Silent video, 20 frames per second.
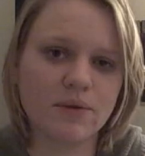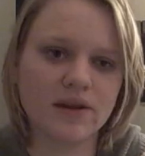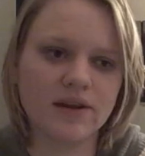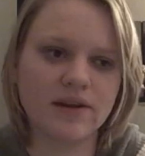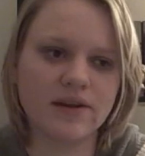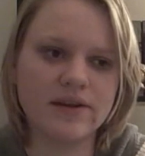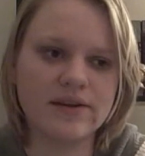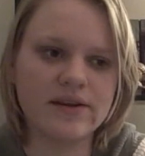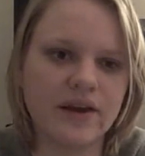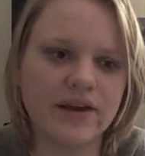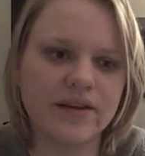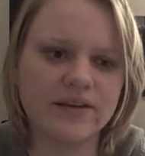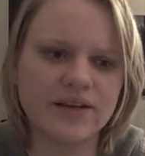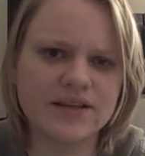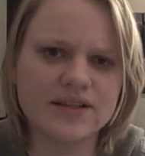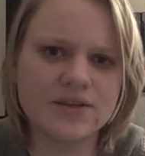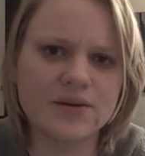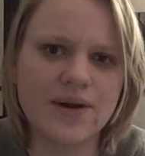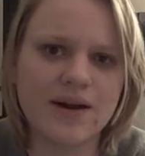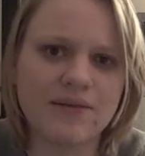but
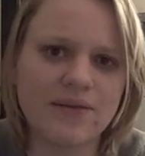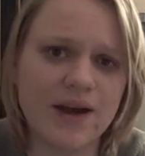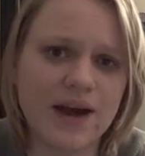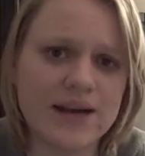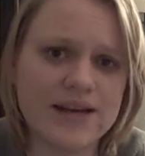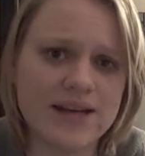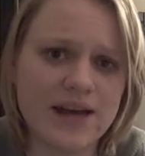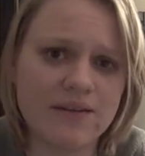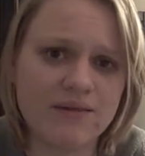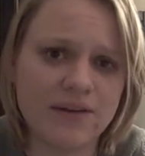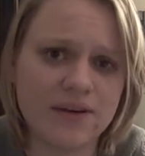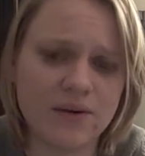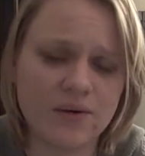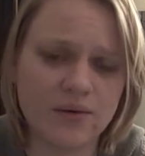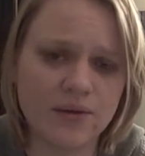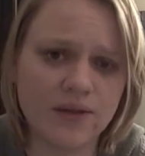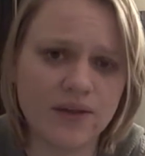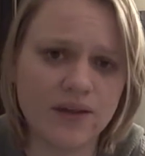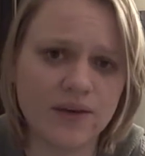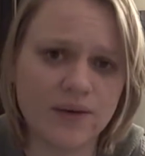unless you have high def, I
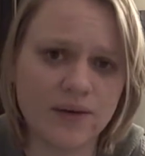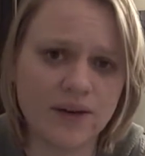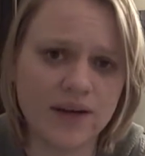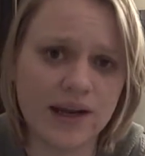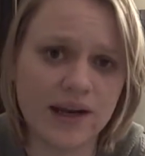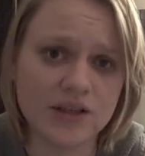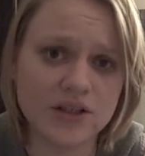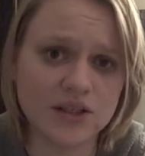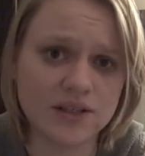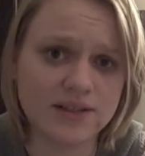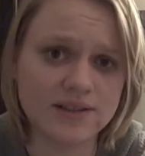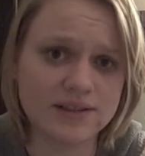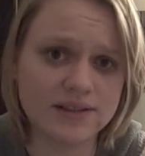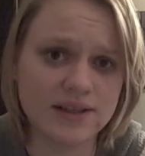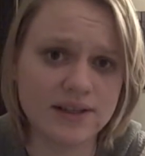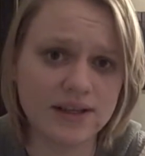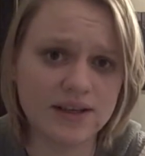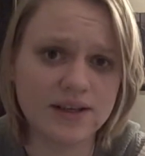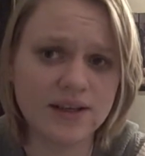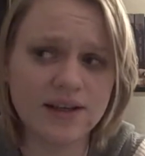don't think you can actually
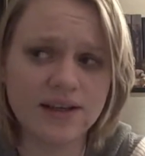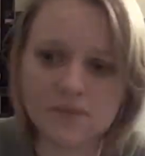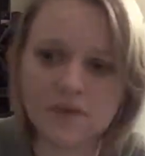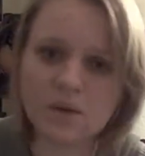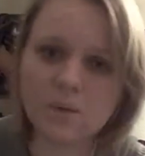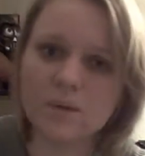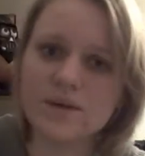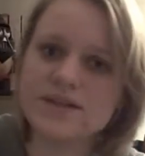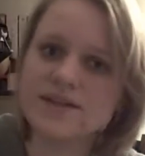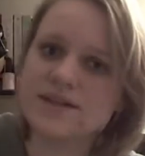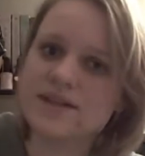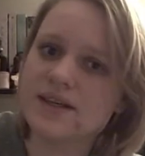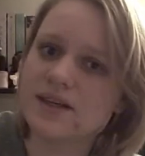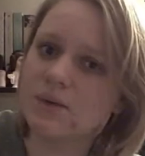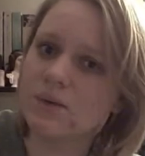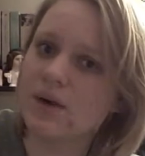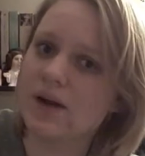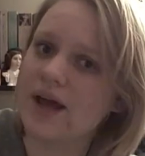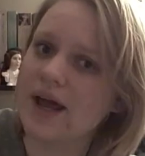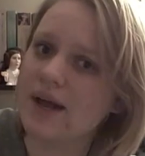see it. We see
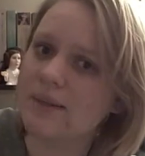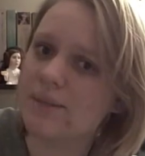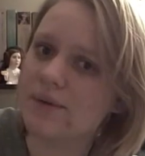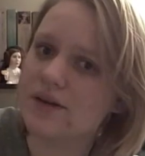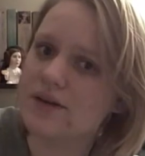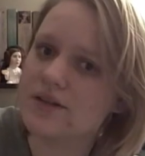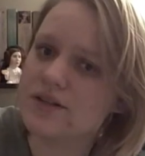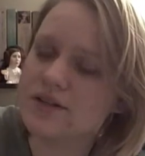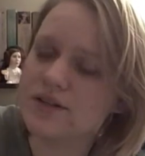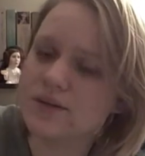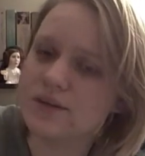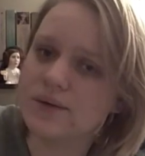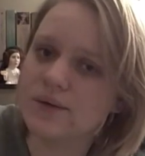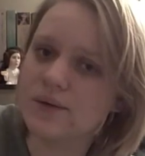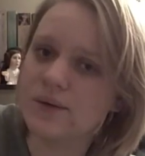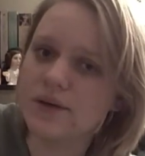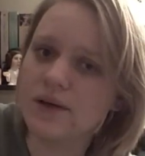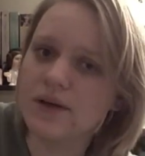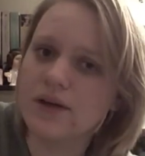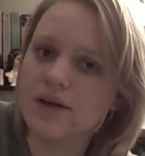what happened
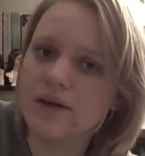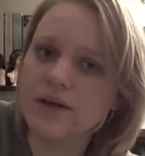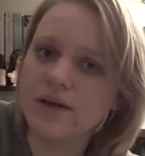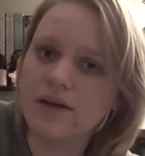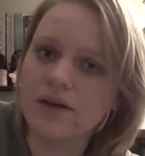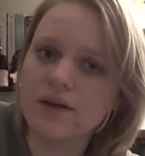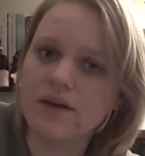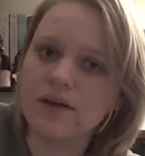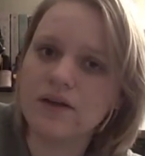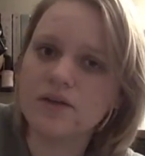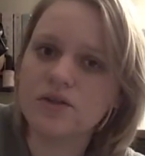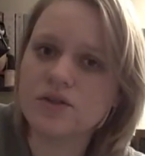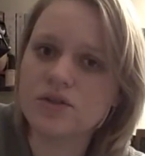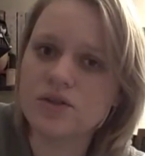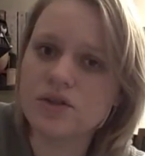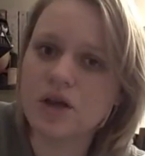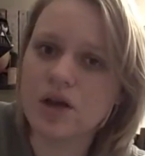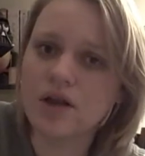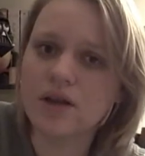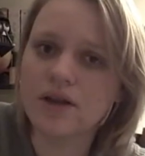to
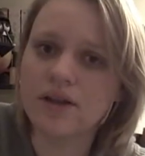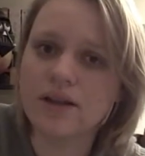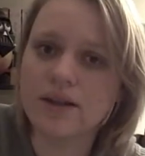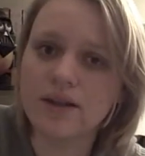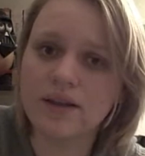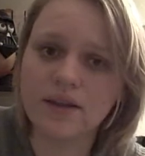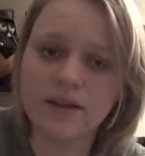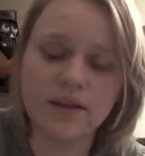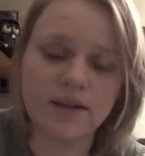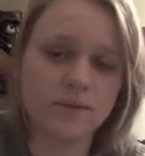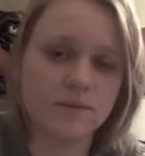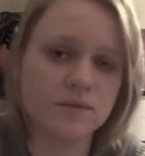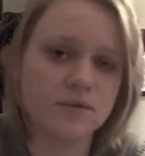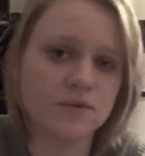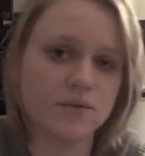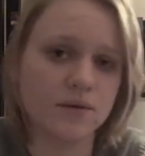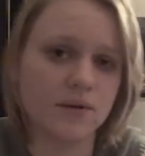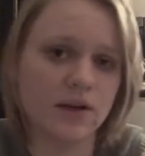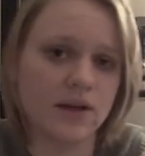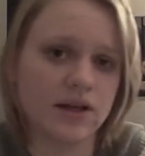Charlie and
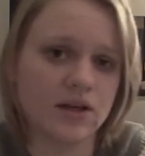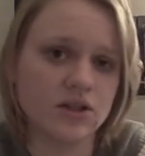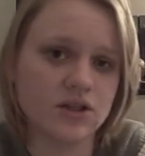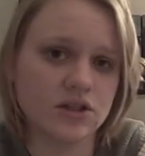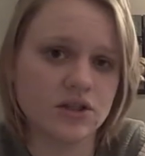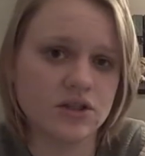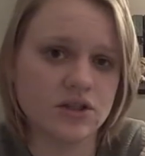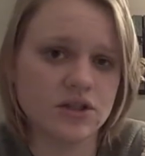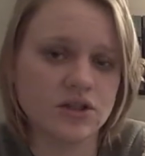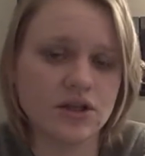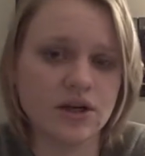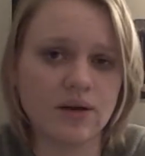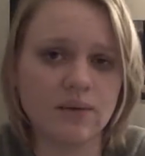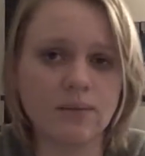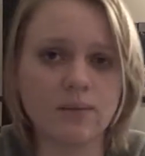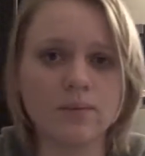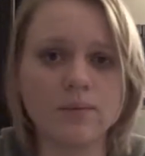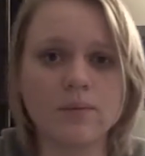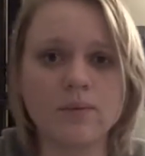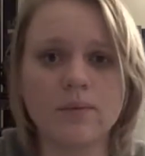Liam's relationship.
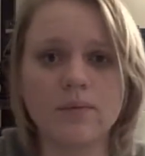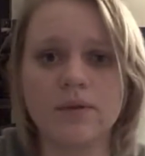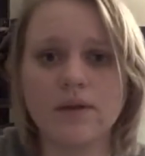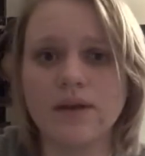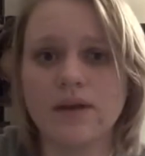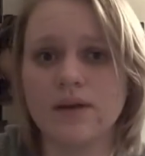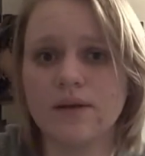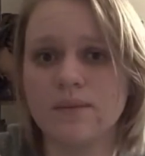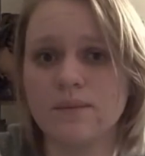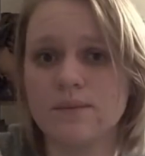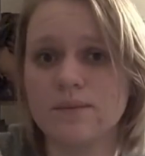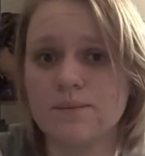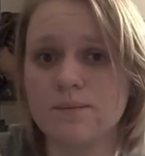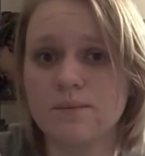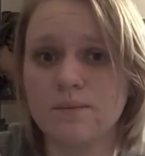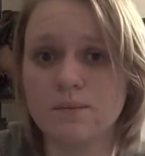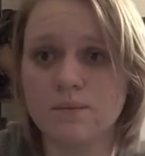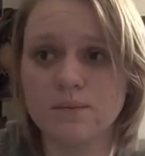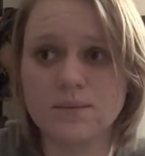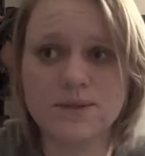Liam
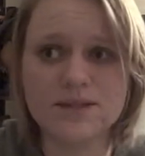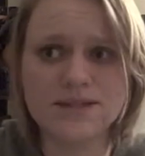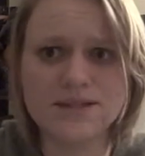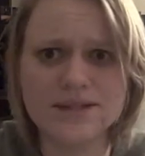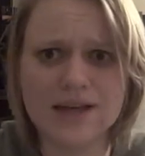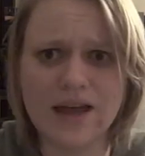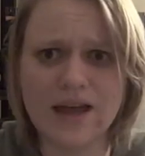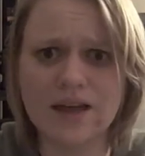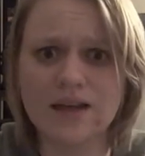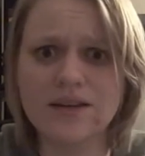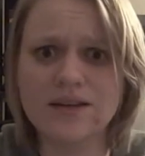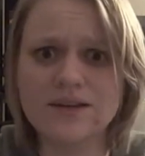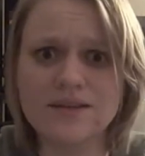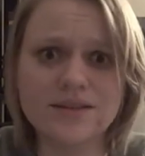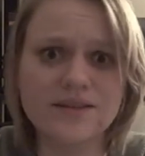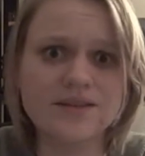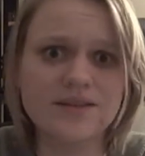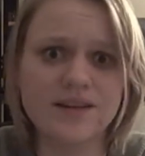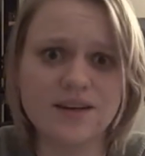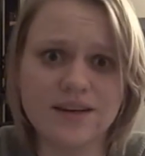
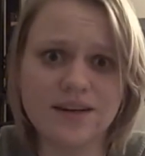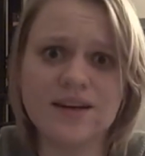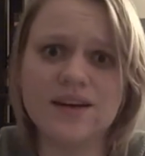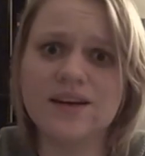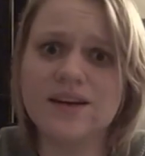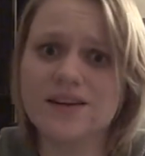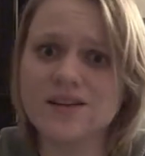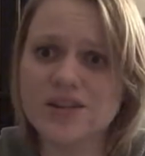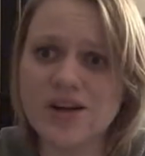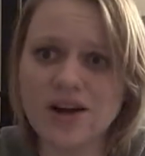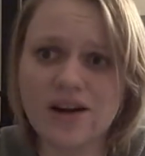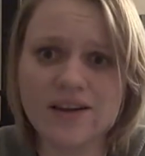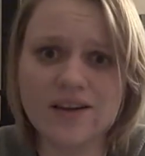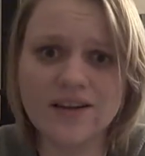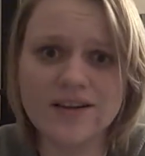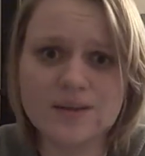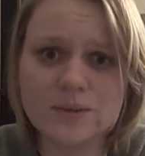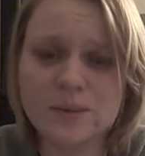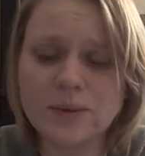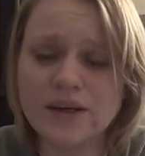sells Charlie's